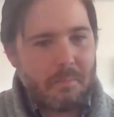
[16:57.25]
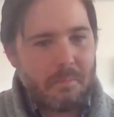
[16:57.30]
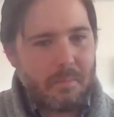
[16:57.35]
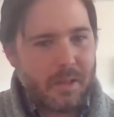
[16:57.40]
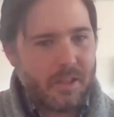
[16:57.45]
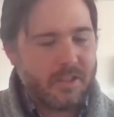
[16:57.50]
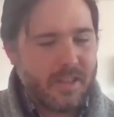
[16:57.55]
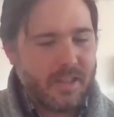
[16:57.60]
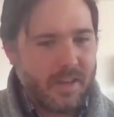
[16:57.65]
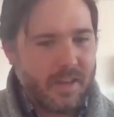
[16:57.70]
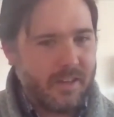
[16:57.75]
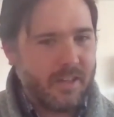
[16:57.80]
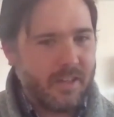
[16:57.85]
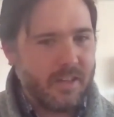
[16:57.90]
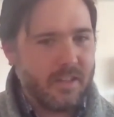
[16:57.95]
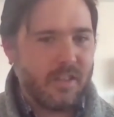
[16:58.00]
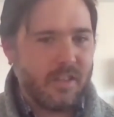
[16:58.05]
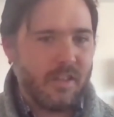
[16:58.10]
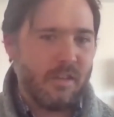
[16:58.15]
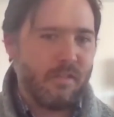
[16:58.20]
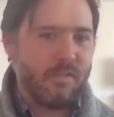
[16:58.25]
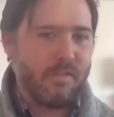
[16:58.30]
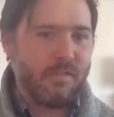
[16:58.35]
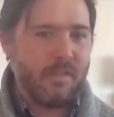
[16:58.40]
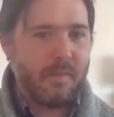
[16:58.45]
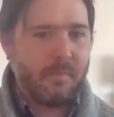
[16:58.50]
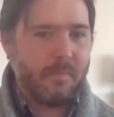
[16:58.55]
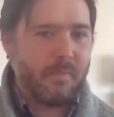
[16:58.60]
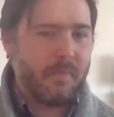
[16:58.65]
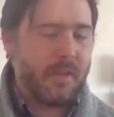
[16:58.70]
But there's ideas of
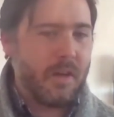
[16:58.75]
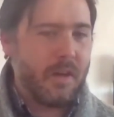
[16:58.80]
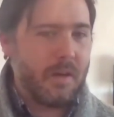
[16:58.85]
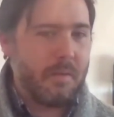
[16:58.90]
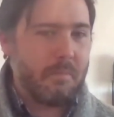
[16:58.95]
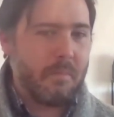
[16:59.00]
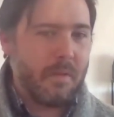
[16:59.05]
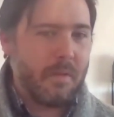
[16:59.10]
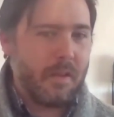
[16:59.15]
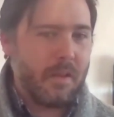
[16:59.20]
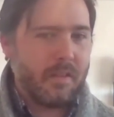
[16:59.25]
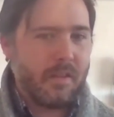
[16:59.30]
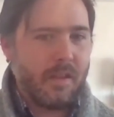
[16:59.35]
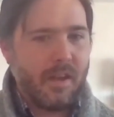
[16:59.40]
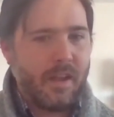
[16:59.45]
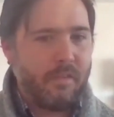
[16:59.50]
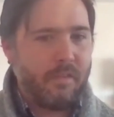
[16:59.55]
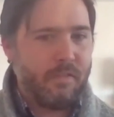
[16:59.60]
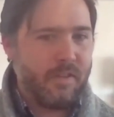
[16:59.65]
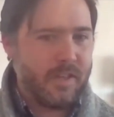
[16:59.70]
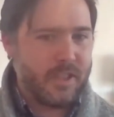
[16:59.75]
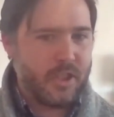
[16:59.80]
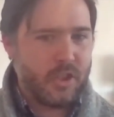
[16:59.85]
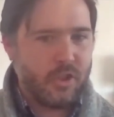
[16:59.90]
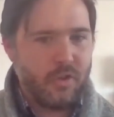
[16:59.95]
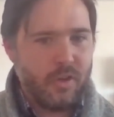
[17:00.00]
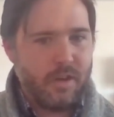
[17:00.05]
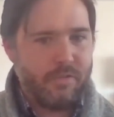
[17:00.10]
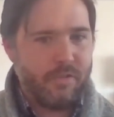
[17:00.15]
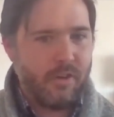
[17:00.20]
the life
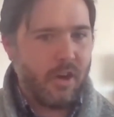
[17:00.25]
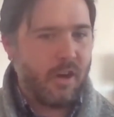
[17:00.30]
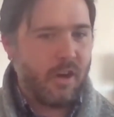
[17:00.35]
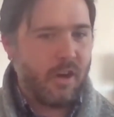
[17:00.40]
history of an